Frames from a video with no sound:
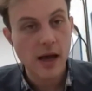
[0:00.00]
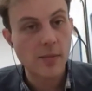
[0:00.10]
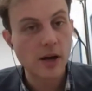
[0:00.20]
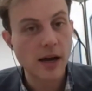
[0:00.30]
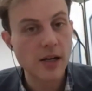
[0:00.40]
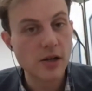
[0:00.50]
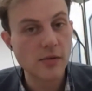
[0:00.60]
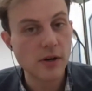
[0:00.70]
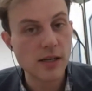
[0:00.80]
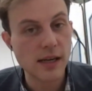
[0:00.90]
I'm going to hand
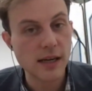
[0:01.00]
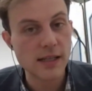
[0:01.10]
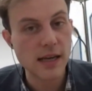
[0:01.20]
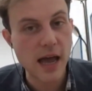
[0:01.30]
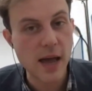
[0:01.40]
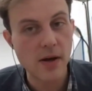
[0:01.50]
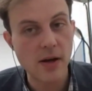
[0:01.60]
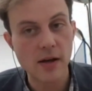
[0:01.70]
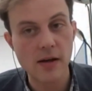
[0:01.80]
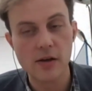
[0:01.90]
over in a second to
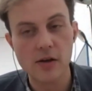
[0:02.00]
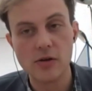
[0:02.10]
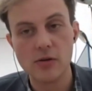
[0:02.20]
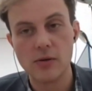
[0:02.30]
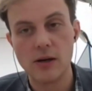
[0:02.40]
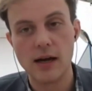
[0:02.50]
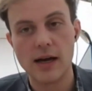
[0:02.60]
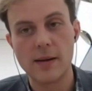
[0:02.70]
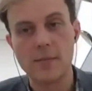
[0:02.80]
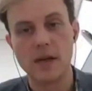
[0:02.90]
Emma, who
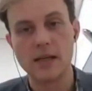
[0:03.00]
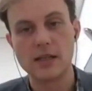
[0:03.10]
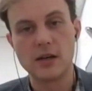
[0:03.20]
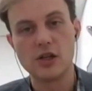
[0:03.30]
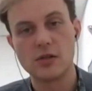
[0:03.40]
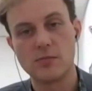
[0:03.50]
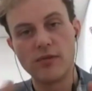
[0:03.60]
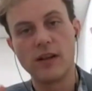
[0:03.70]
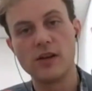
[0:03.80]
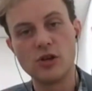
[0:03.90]
is going to just
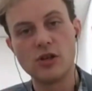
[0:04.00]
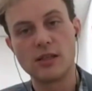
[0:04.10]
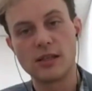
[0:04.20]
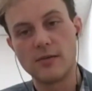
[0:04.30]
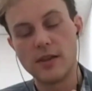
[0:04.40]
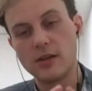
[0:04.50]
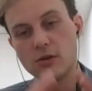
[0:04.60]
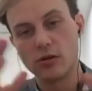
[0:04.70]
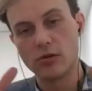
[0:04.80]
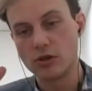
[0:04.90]
briefly introduce herself and then
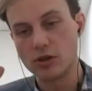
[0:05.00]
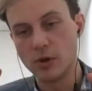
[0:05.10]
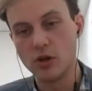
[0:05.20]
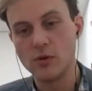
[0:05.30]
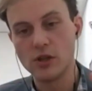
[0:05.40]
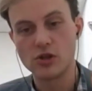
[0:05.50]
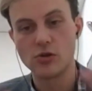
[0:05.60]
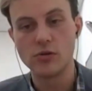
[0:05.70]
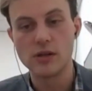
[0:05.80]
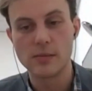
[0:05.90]
talk through some human
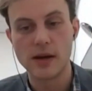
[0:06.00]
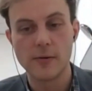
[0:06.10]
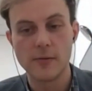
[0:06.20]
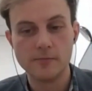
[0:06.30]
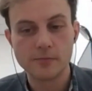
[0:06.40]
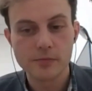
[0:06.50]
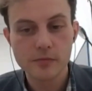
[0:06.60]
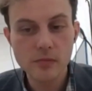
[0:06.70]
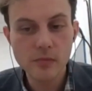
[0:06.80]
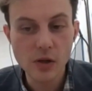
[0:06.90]
stories about
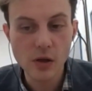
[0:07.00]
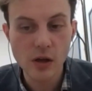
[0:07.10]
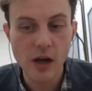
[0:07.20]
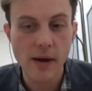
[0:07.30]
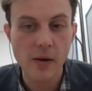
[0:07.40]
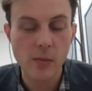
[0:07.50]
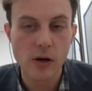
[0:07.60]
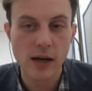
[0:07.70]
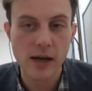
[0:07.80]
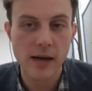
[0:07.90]

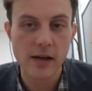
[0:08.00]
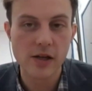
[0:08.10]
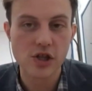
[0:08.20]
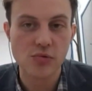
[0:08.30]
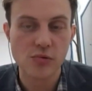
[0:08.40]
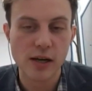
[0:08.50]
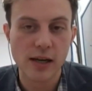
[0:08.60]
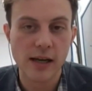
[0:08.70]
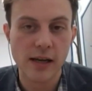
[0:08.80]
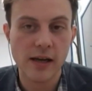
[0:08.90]
what she
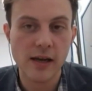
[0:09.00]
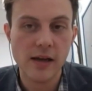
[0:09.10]
really